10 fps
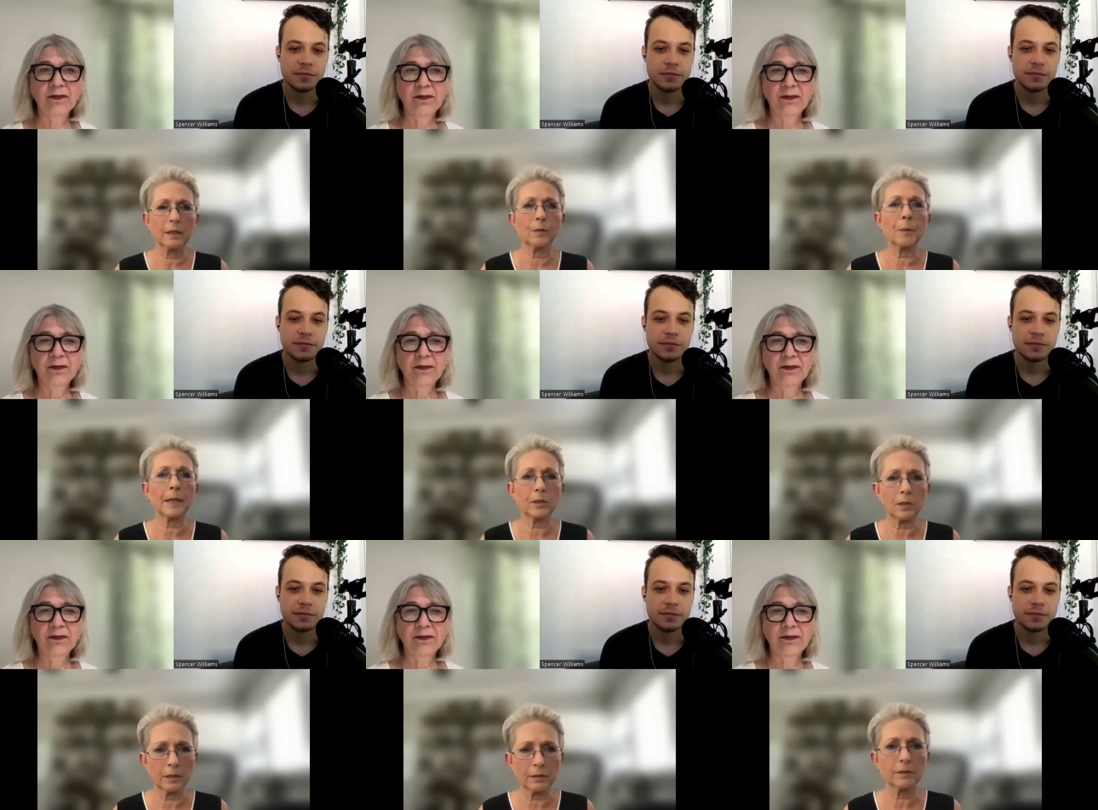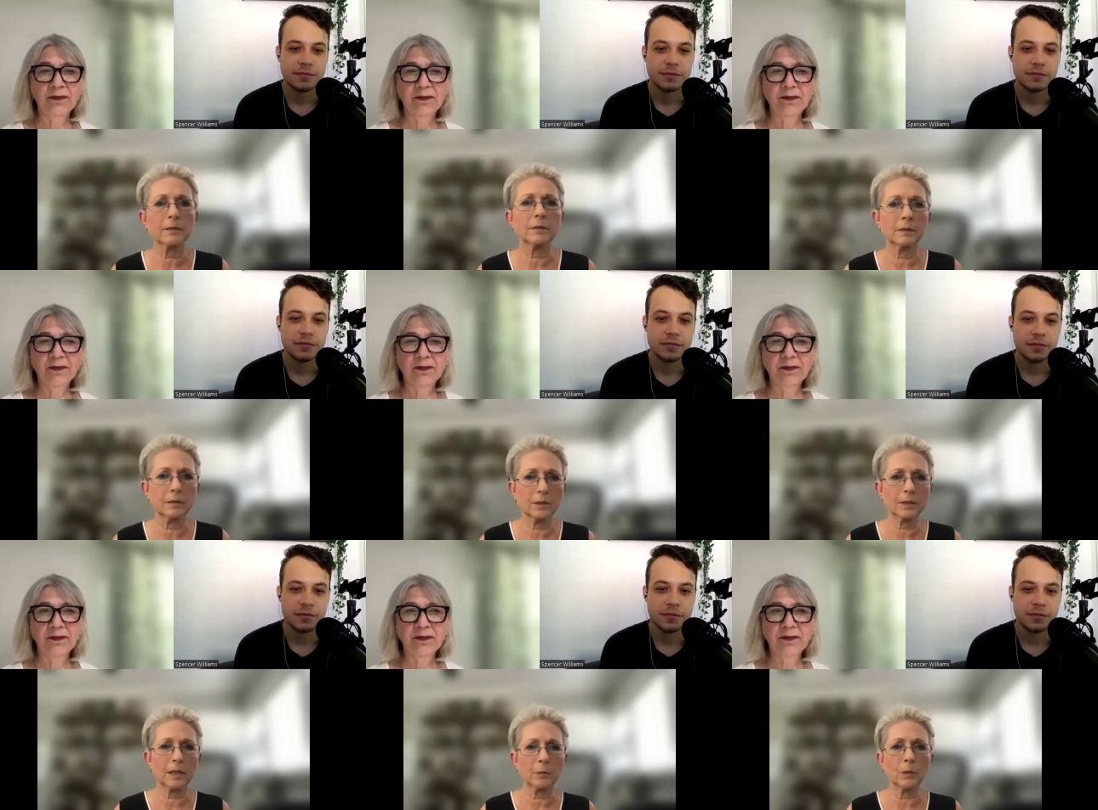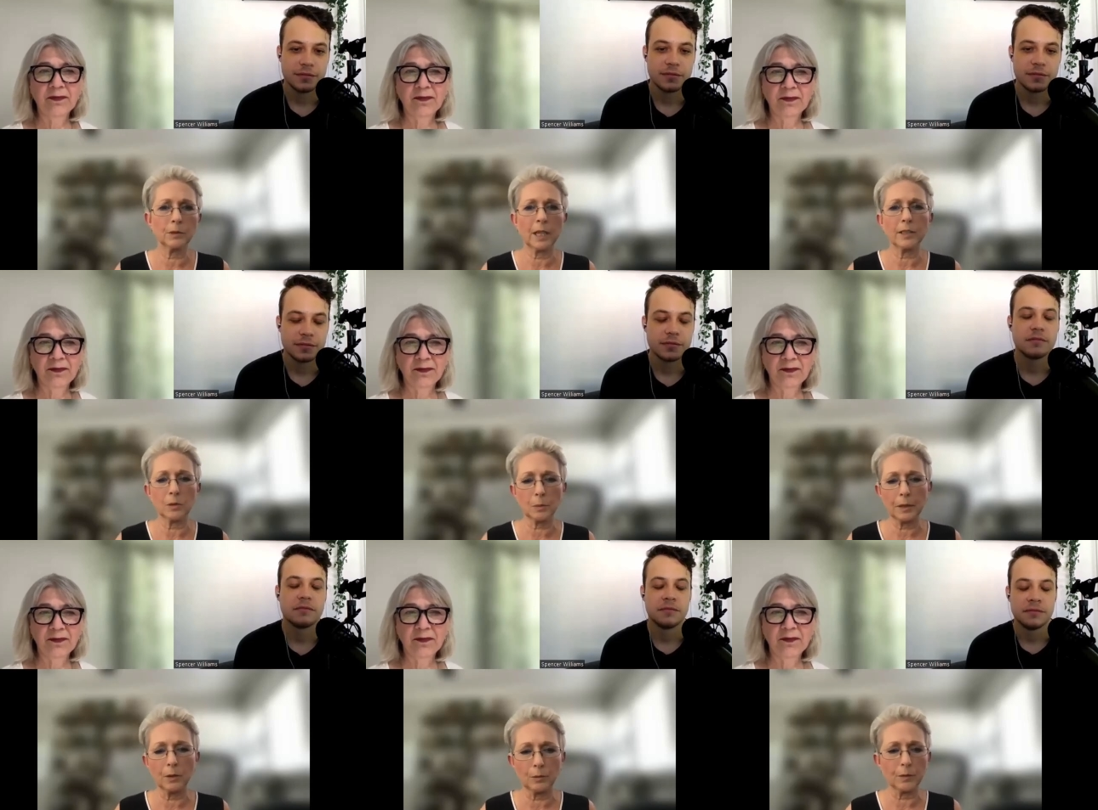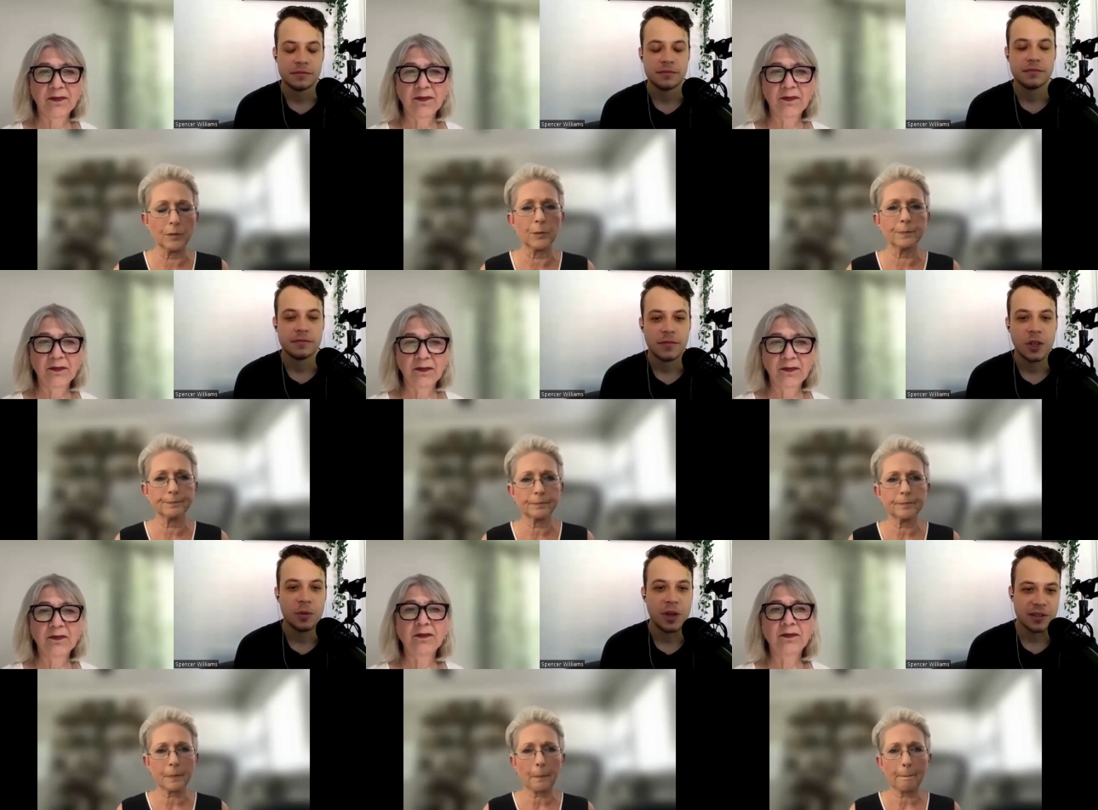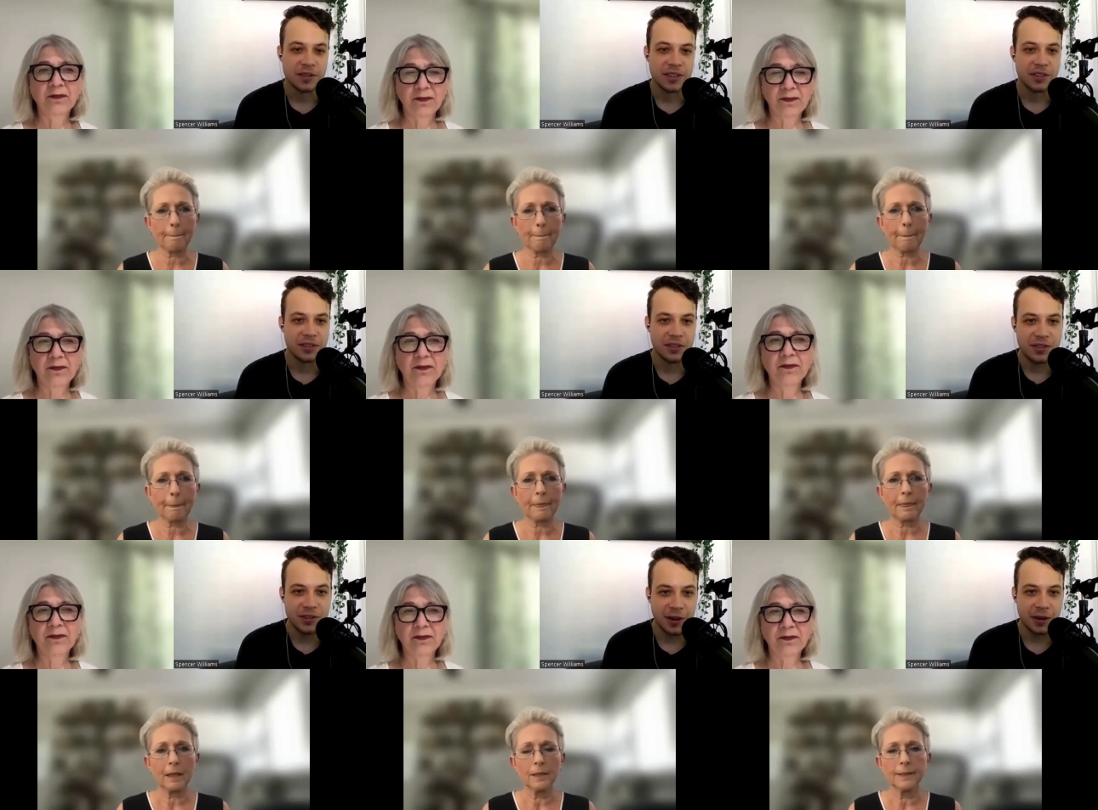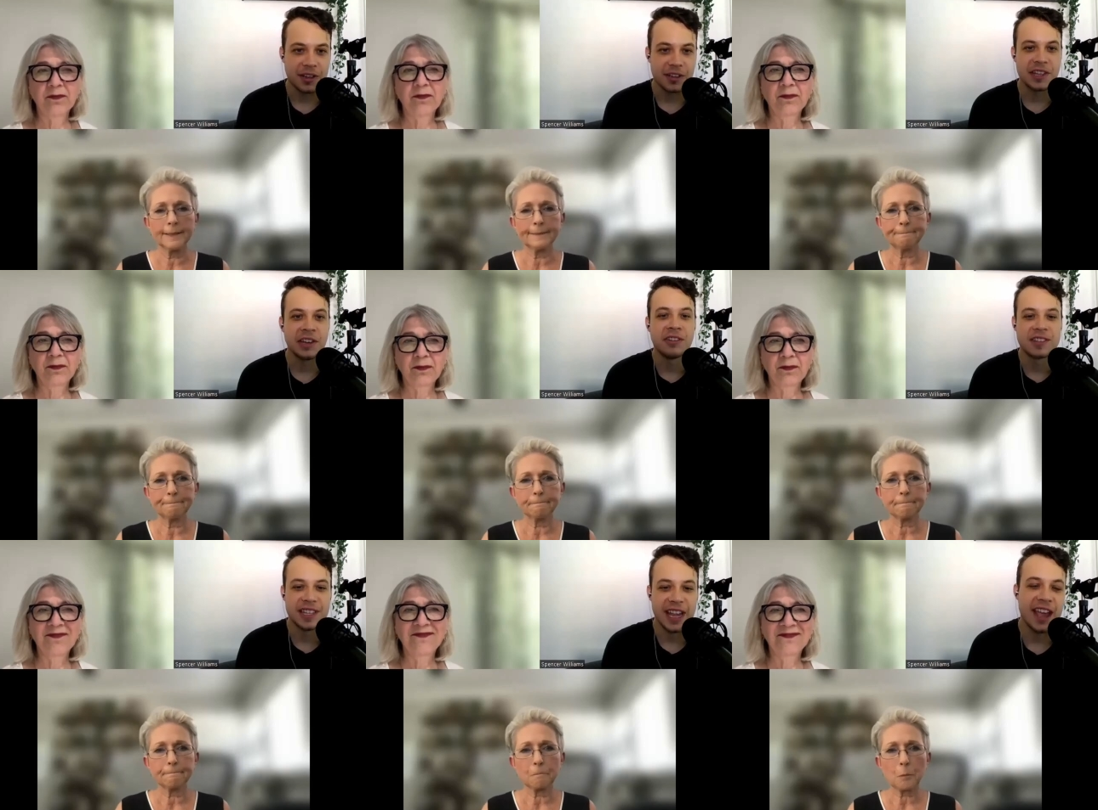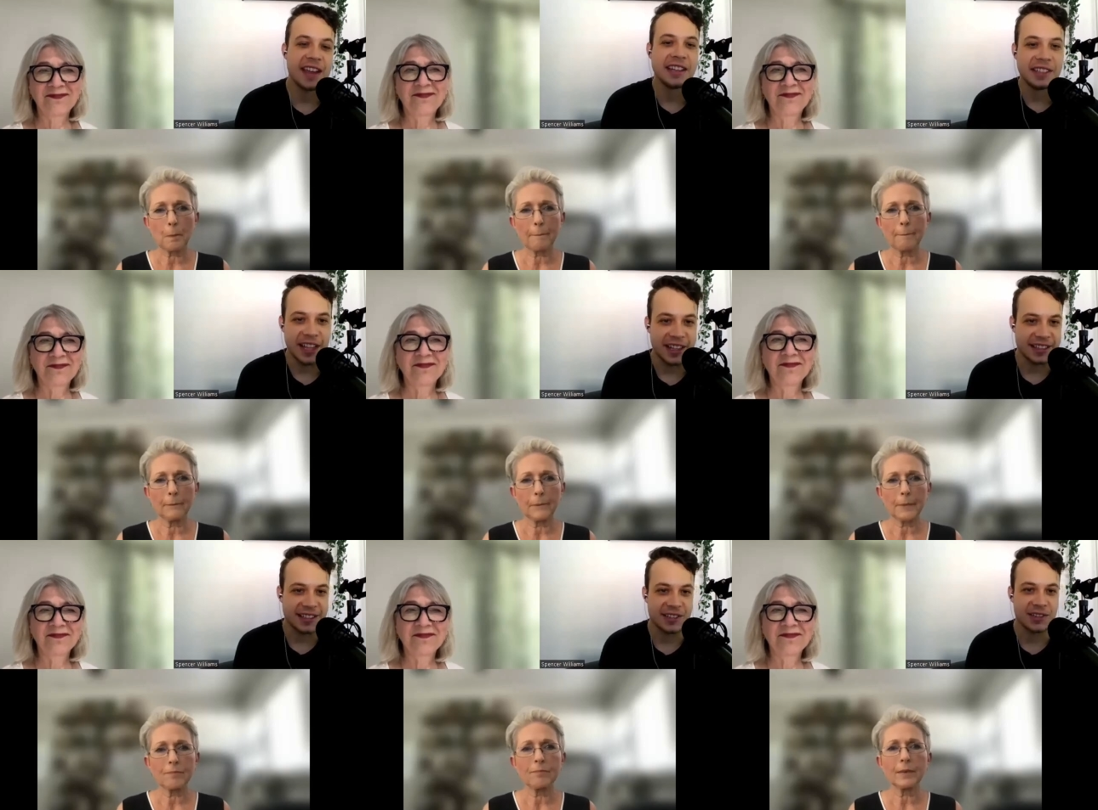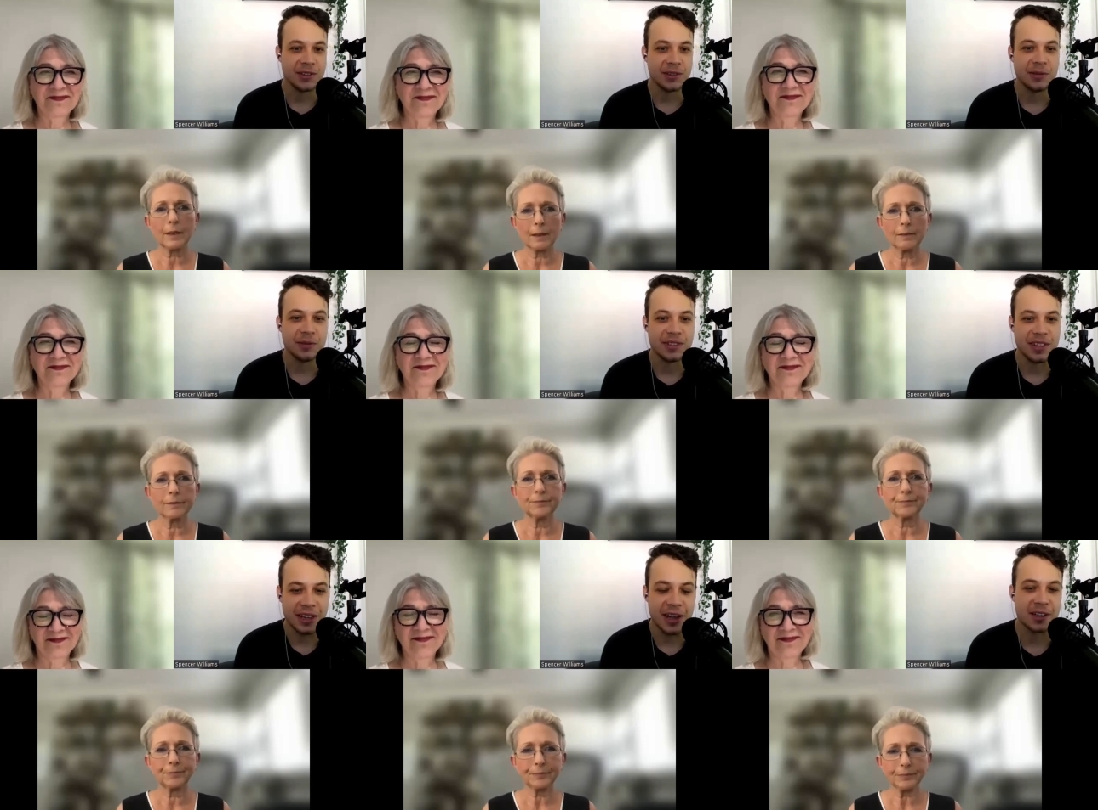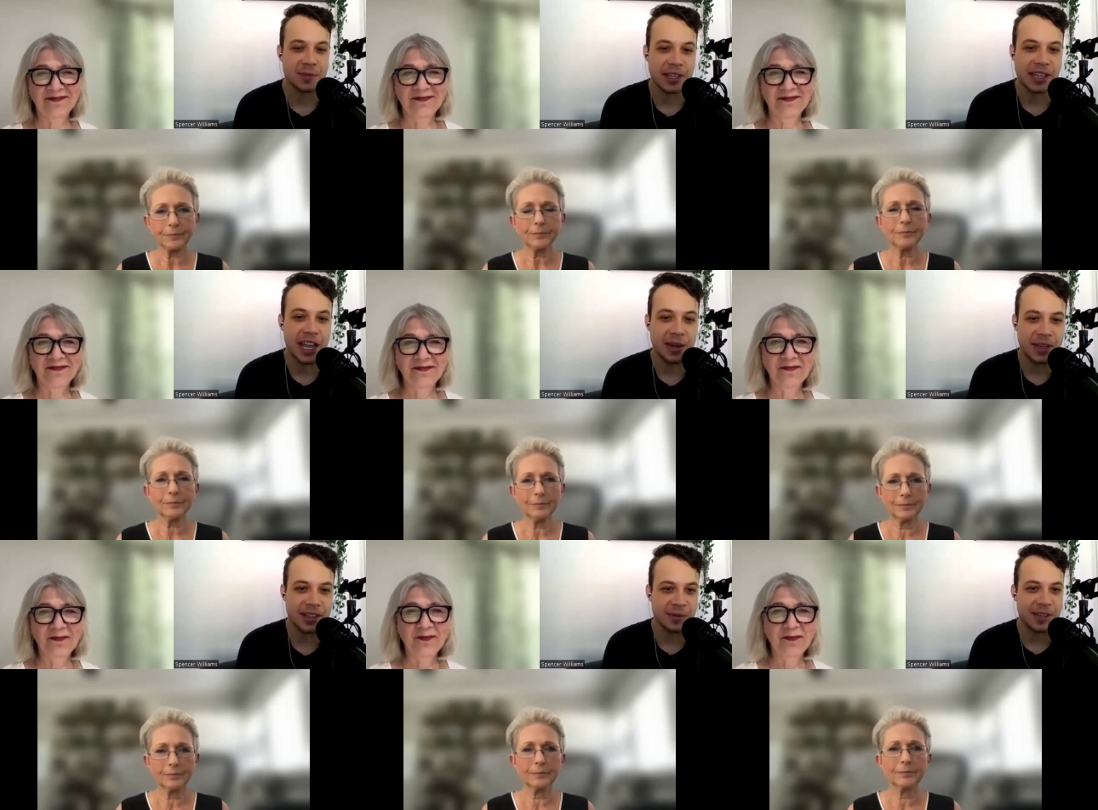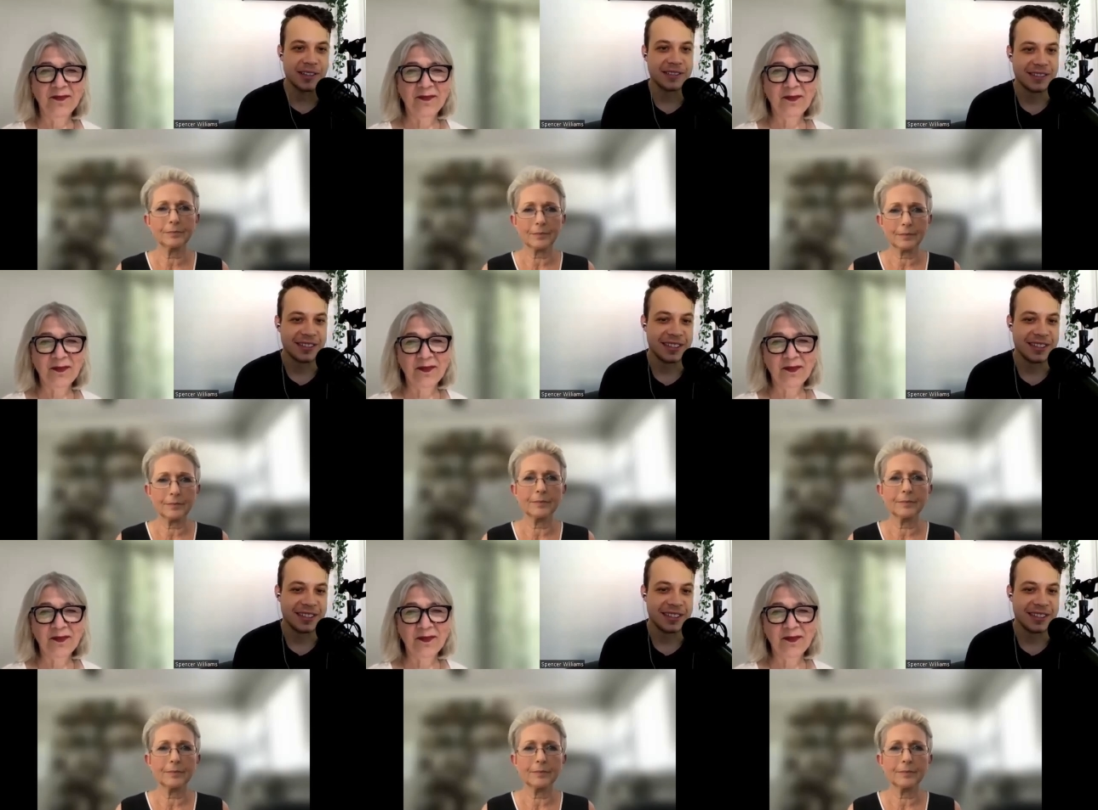Speaker 1: information that will not just be an overview.
Speaker 2: Oh wow! So you two are continuously adding classes to the costuming academy as well.